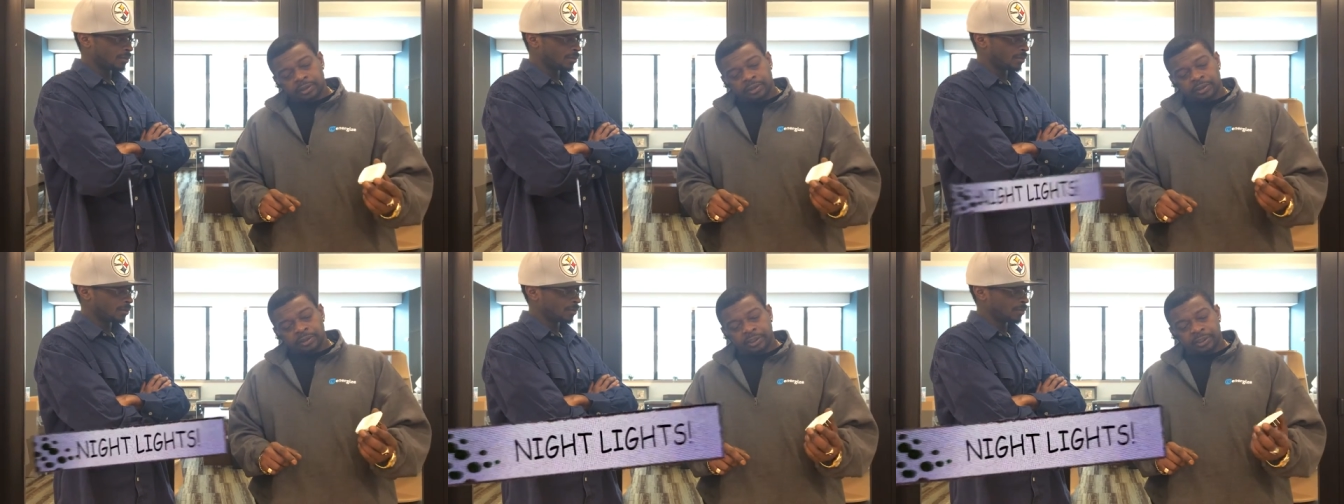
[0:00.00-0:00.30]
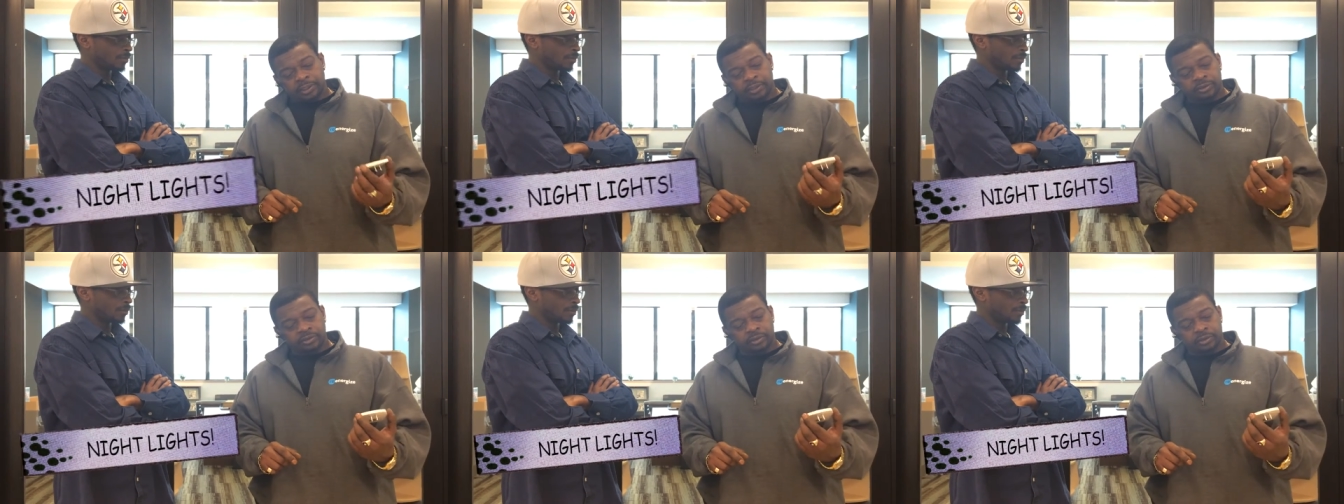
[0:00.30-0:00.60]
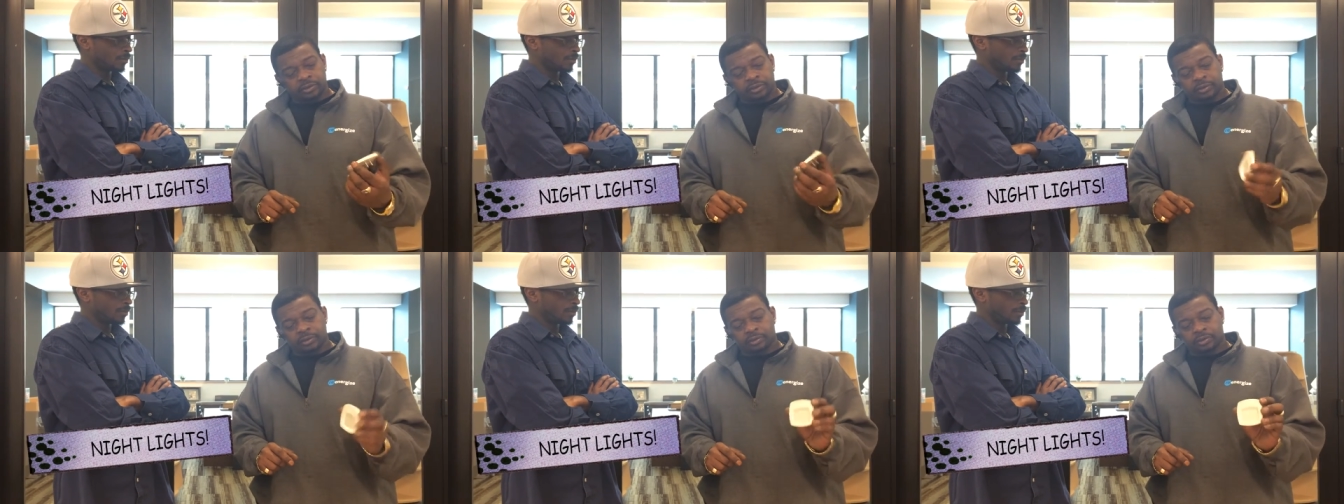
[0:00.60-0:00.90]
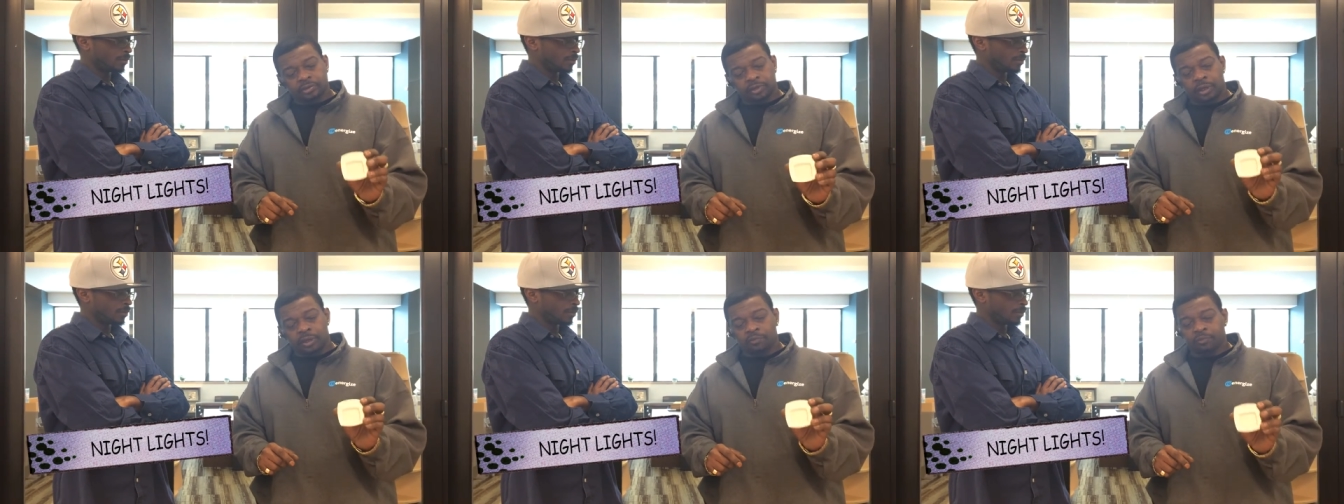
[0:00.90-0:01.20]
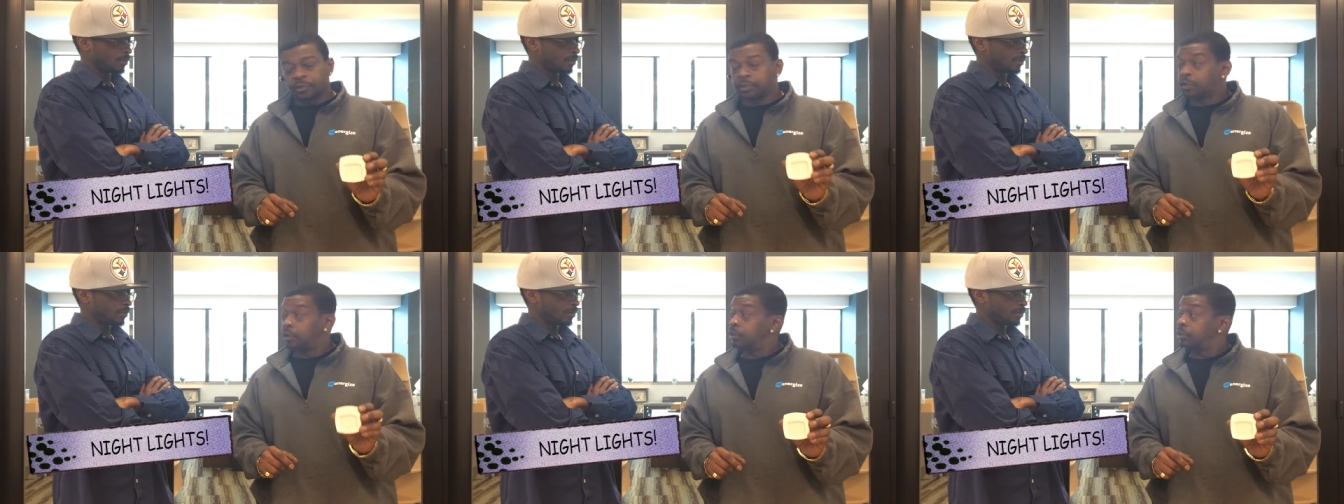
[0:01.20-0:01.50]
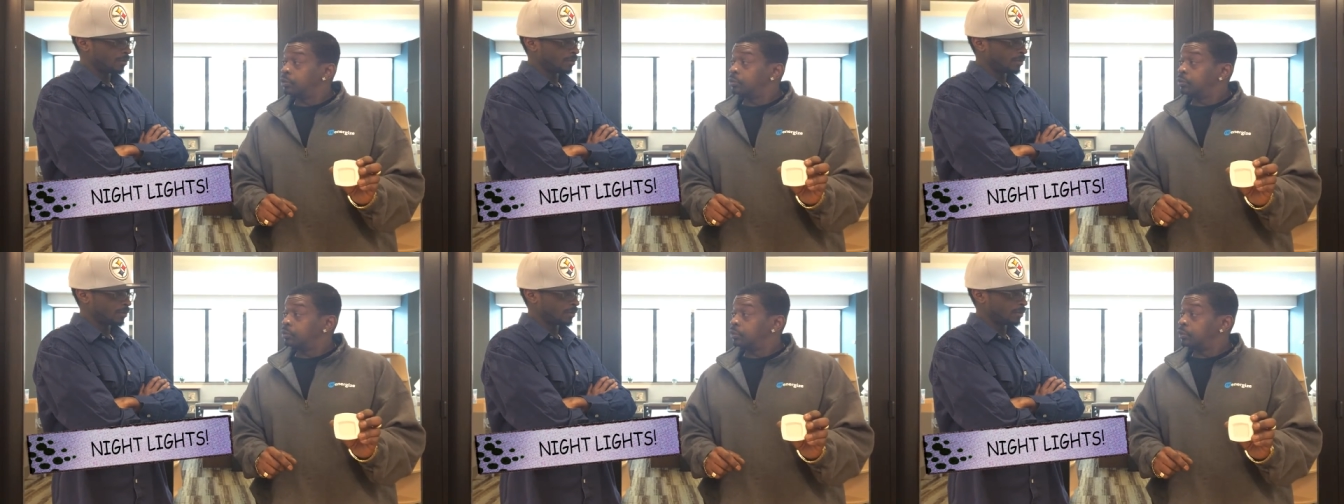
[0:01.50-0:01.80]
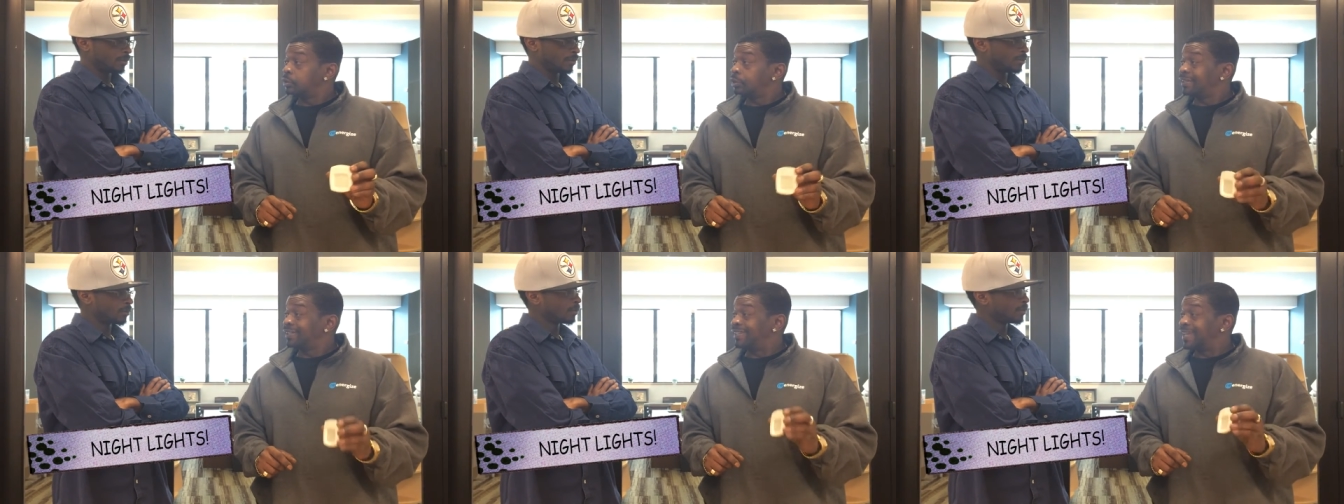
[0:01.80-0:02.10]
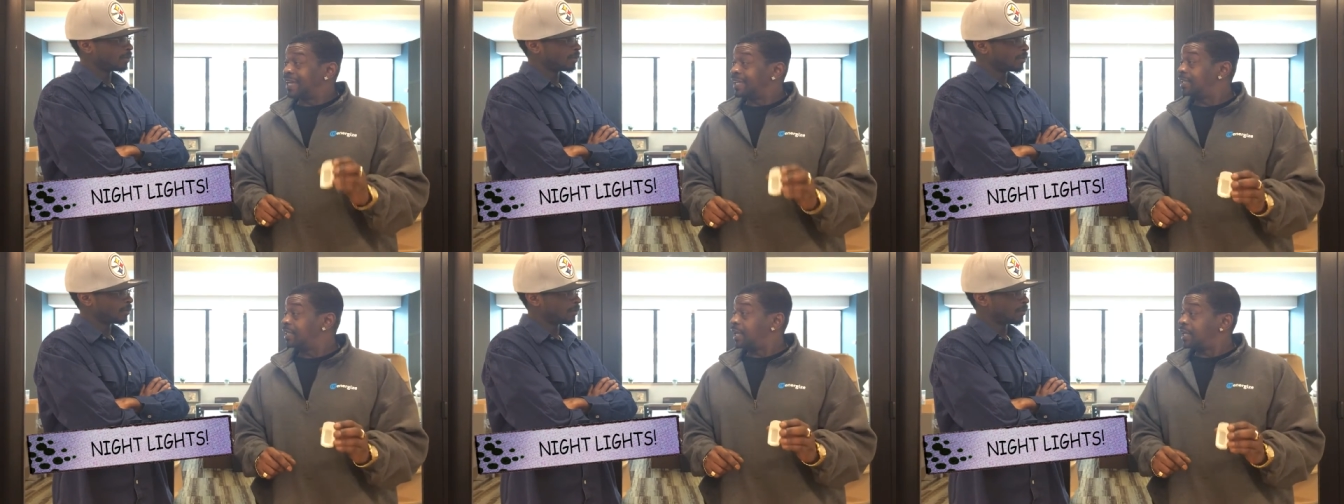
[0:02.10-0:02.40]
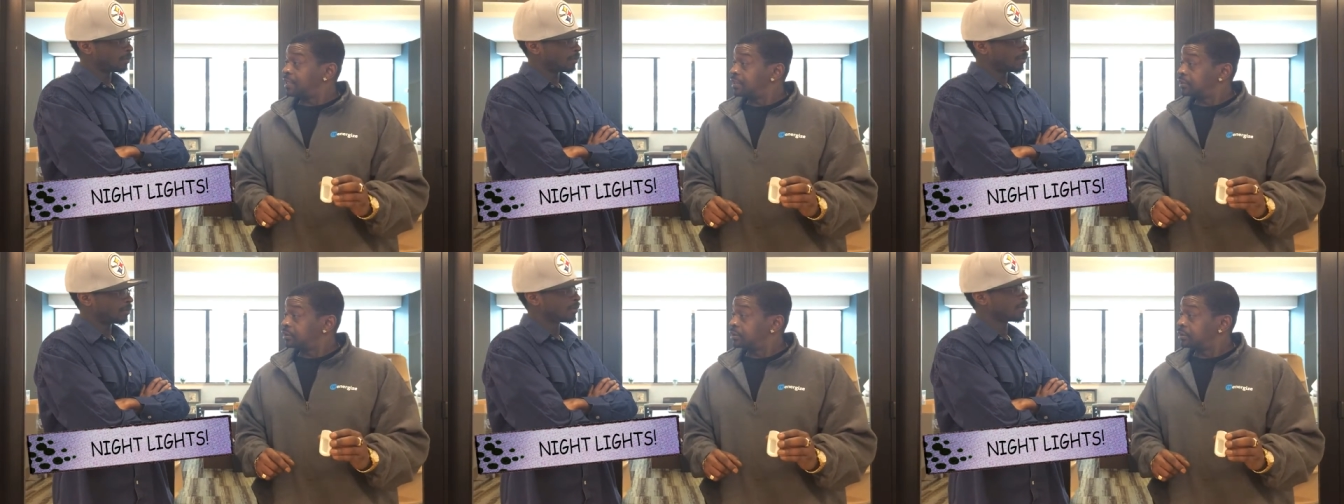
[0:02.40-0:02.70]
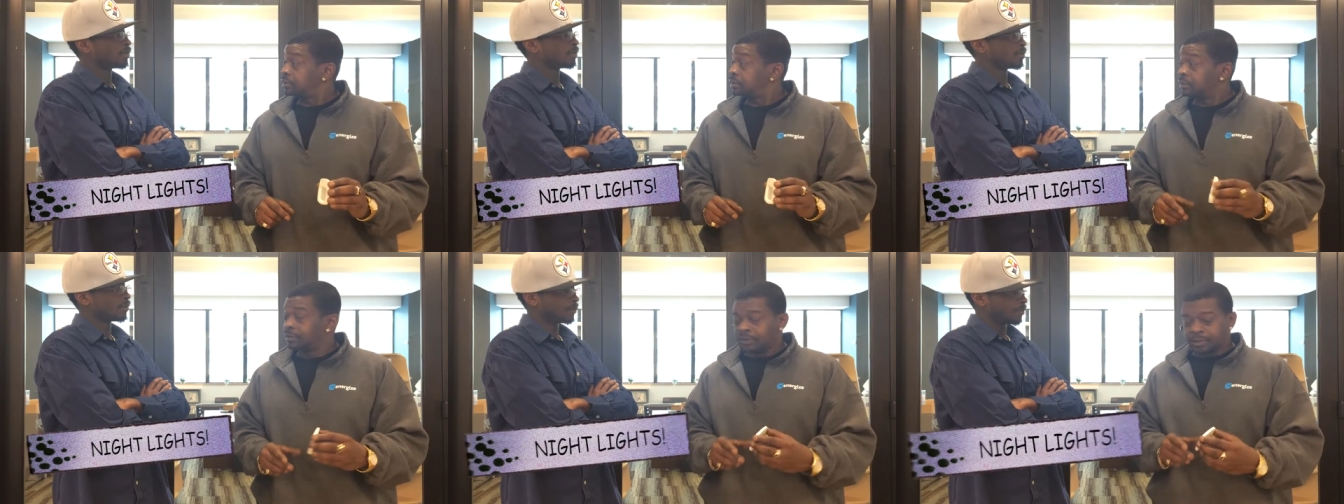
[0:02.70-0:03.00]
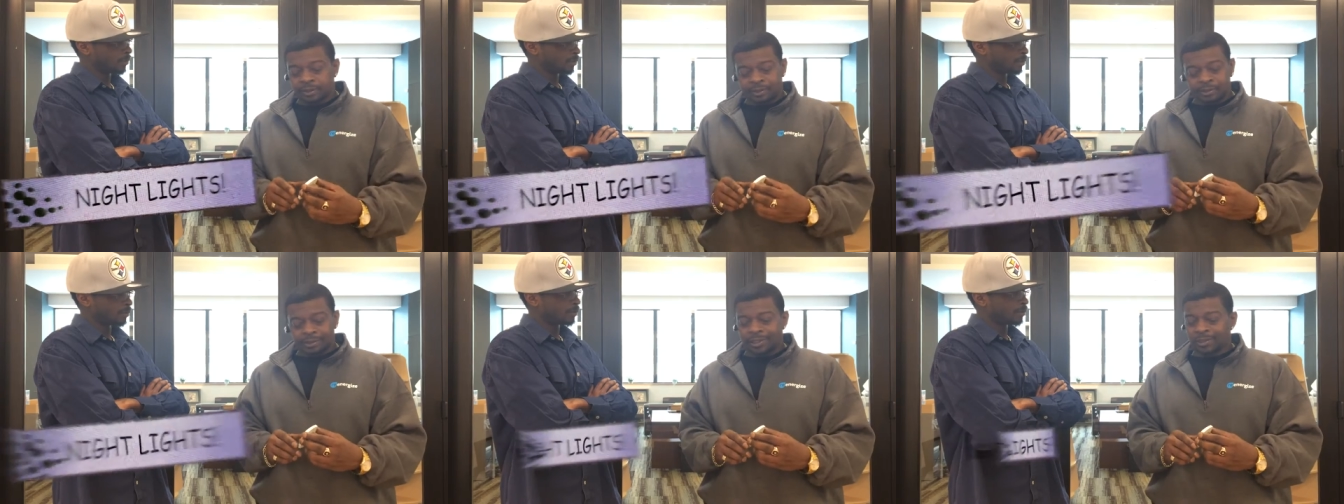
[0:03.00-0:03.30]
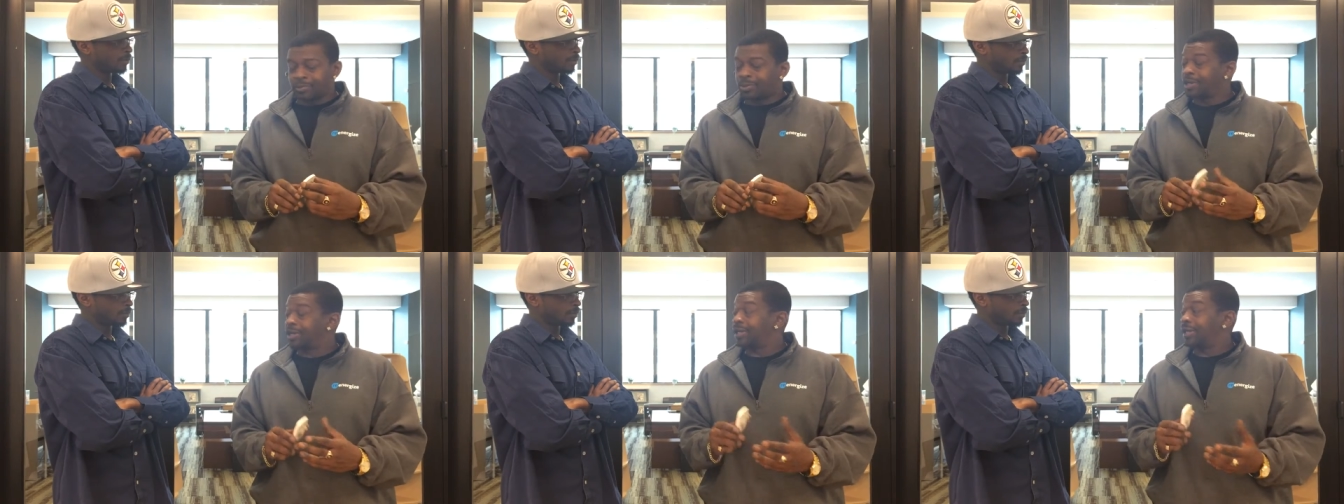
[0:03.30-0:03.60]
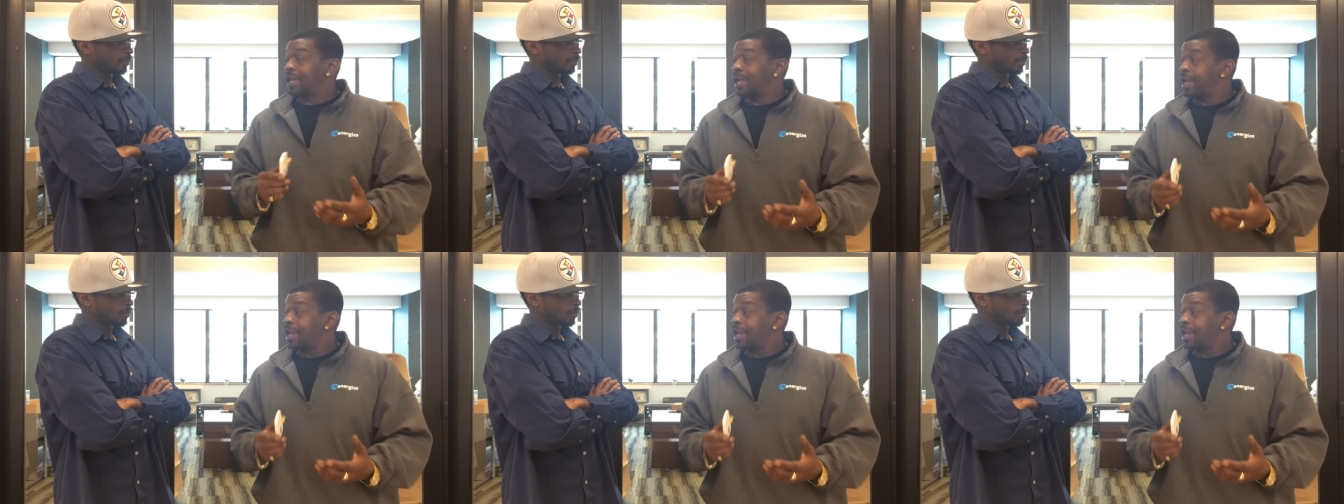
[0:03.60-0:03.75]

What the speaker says: these soft glow night lights. They run at